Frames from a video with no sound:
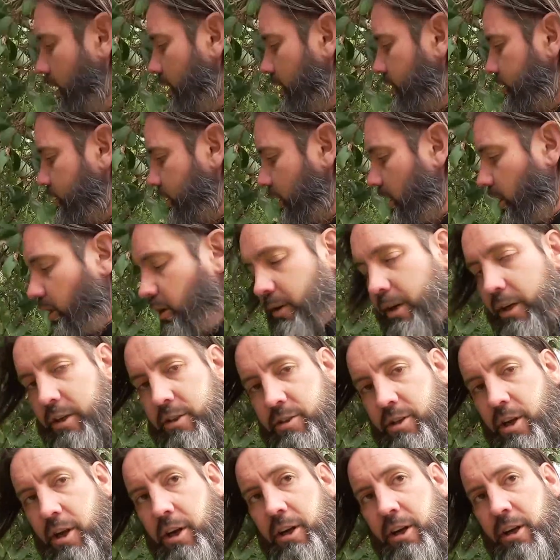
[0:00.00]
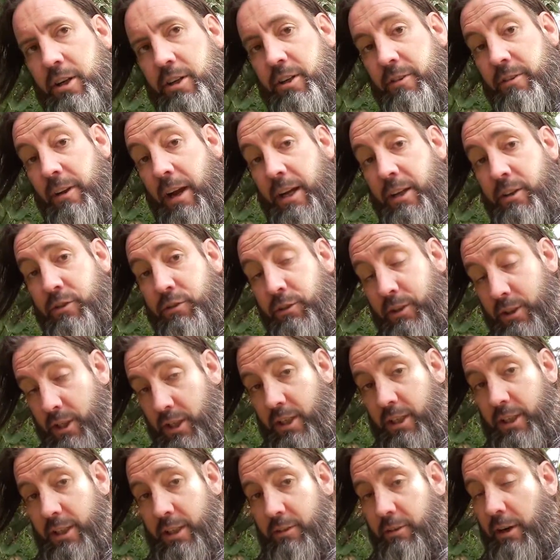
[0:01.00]
So here's our device for
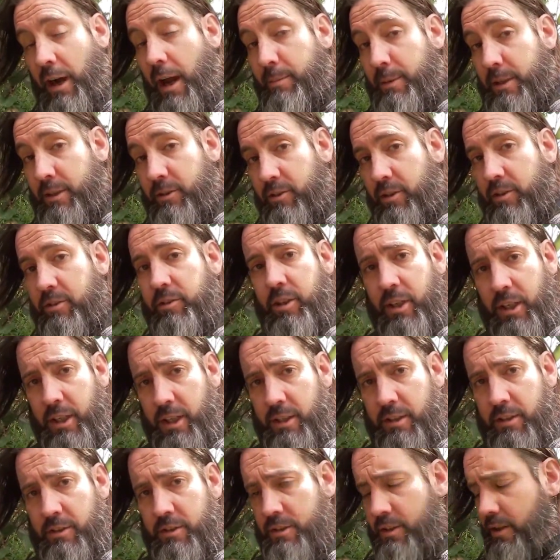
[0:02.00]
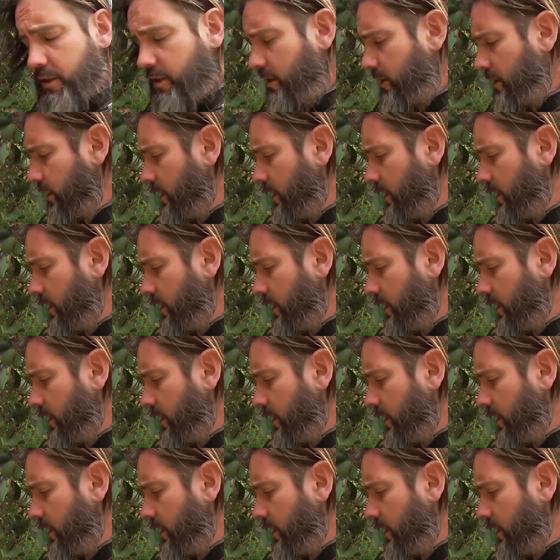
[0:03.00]
killing rabbits and chickens.